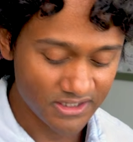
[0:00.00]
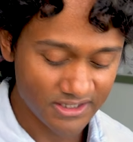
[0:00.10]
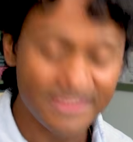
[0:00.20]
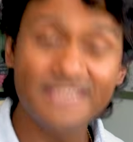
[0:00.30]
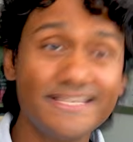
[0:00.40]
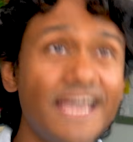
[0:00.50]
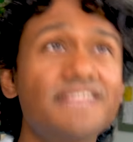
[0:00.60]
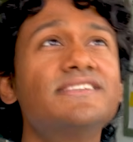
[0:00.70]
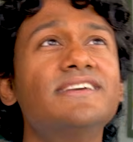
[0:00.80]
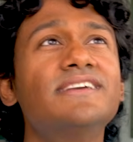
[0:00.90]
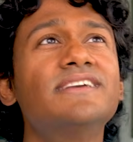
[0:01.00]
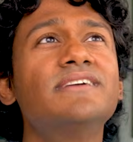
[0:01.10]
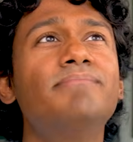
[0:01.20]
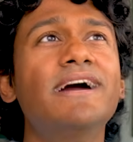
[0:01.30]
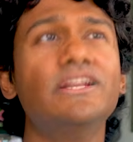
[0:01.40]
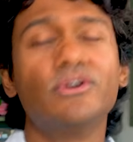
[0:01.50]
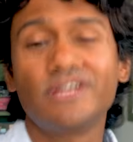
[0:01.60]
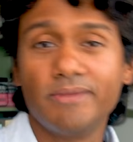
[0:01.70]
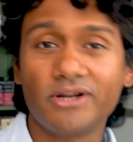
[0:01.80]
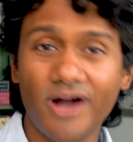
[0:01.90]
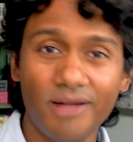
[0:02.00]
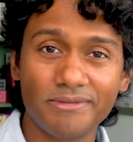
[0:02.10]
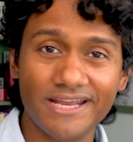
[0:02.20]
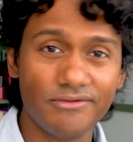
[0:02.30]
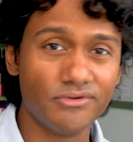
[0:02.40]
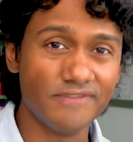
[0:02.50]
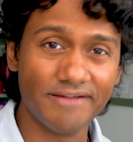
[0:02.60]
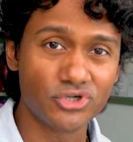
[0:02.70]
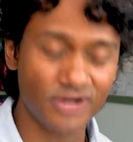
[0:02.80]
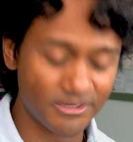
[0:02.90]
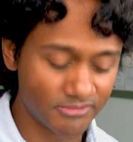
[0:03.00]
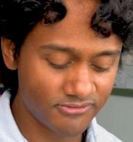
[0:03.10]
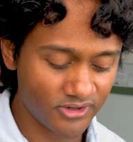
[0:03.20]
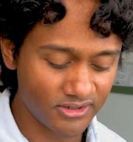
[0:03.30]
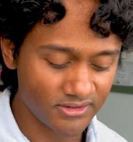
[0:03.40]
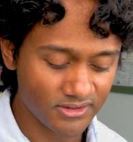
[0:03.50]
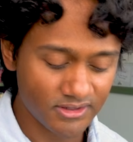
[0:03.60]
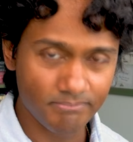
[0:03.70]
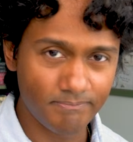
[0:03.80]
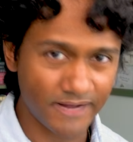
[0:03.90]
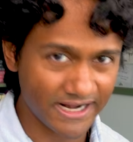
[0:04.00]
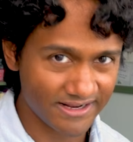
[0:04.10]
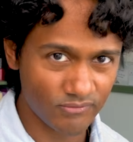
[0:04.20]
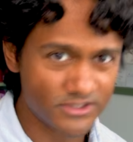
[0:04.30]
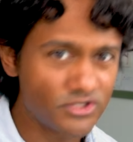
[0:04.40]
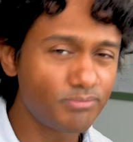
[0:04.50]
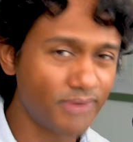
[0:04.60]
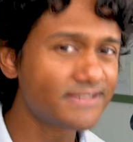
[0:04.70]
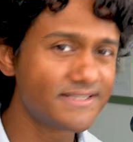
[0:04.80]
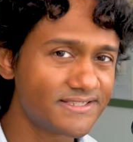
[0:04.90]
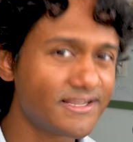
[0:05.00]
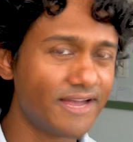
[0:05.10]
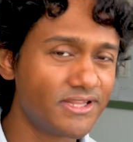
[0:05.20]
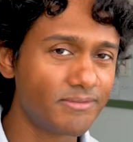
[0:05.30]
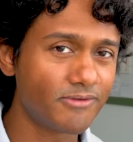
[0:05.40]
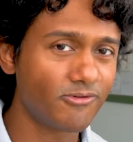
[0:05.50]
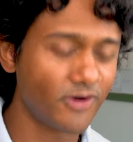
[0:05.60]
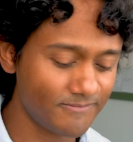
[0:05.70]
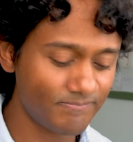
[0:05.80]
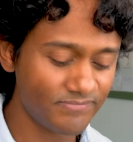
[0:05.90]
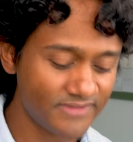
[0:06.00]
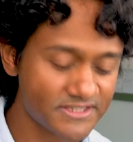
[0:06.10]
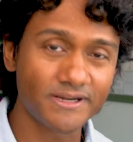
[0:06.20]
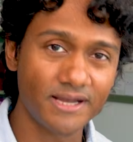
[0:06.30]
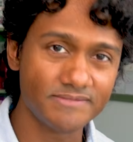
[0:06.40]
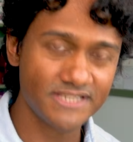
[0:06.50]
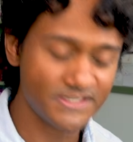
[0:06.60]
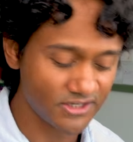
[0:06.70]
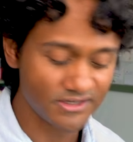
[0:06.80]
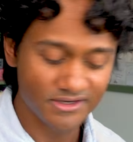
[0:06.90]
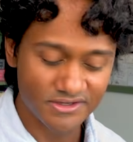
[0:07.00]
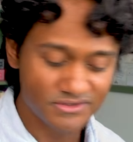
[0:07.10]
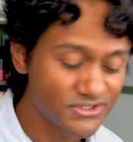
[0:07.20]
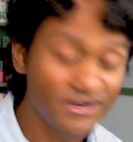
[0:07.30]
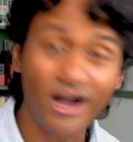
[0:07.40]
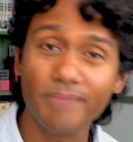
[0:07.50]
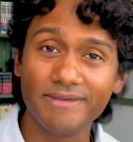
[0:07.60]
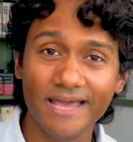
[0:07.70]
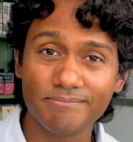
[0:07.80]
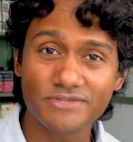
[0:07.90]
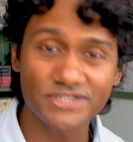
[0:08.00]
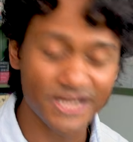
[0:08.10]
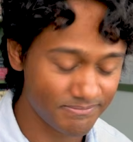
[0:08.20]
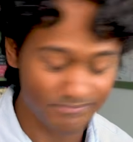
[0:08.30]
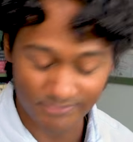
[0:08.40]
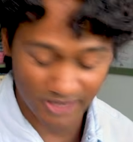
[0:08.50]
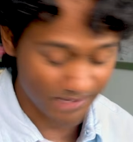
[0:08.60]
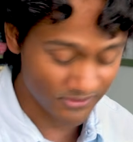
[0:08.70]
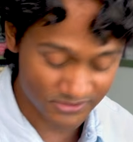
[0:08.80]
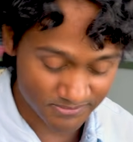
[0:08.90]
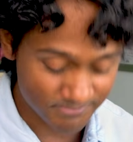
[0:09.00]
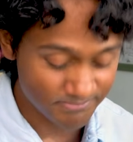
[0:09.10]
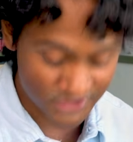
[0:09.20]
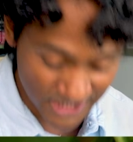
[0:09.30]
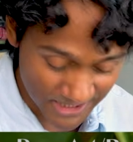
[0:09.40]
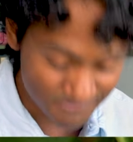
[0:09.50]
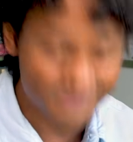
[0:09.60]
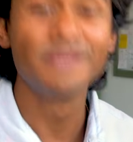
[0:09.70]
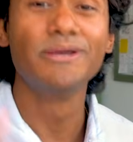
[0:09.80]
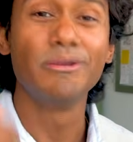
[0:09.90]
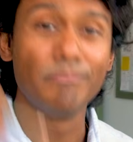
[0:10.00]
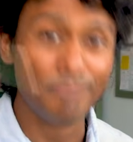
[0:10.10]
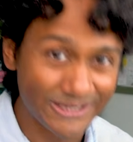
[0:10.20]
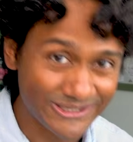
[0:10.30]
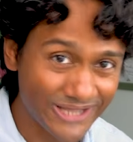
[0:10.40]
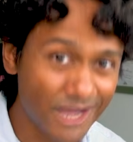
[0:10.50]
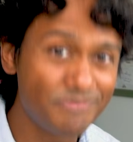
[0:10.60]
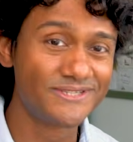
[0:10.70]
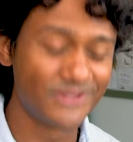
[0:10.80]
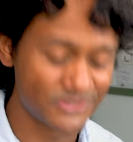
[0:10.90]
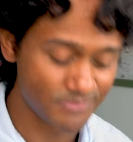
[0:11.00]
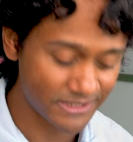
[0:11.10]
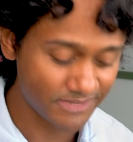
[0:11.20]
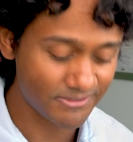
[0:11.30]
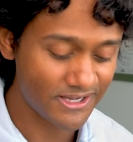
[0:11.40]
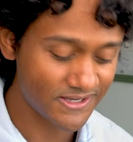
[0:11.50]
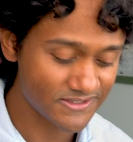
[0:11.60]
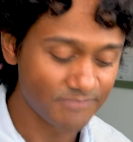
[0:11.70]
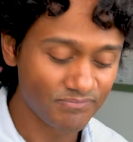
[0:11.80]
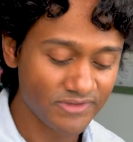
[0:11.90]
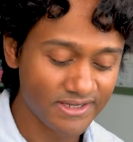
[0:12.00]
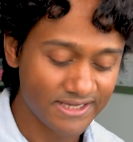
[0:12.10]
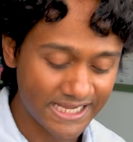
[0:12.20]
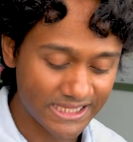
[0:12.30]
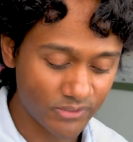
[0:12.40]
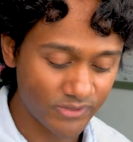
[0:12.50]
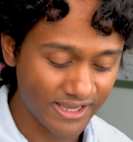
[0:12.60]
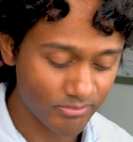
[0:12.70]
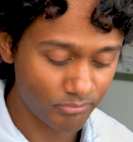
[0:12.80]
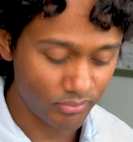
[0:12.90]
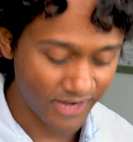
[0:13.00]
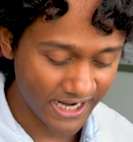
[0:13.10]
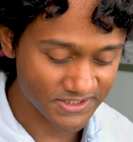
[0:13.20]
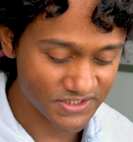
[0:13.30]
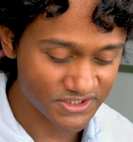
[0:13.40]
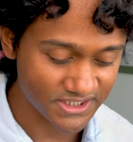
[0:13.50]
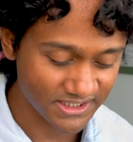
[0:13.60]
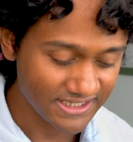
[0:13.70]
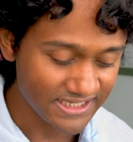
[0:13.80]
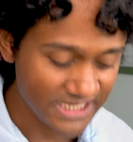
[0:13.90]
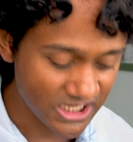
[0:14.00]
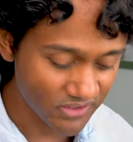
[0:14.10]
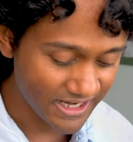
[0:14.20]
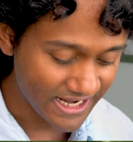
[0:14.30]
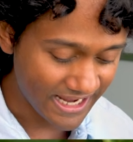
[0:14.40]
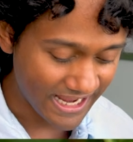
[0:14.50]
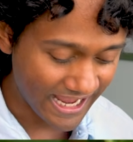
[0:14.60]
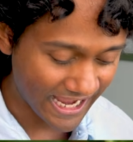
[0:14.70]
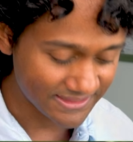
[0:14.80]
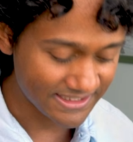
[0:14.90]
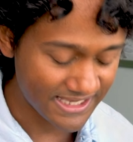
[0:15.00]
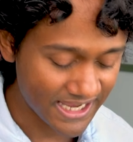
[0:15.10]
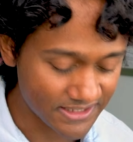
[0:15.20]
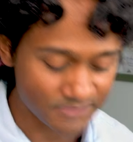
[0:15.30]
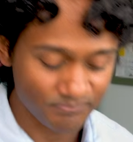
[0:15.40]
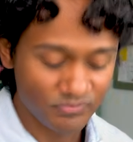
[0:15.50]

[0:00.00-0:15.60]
These heads might look a little bit complicated if you've never drawn before, but once you practice everything before it, this becomes easier. Just copy that shape, copy those shapes, build up using those building blocks, and then we have a practice sheet here at the end.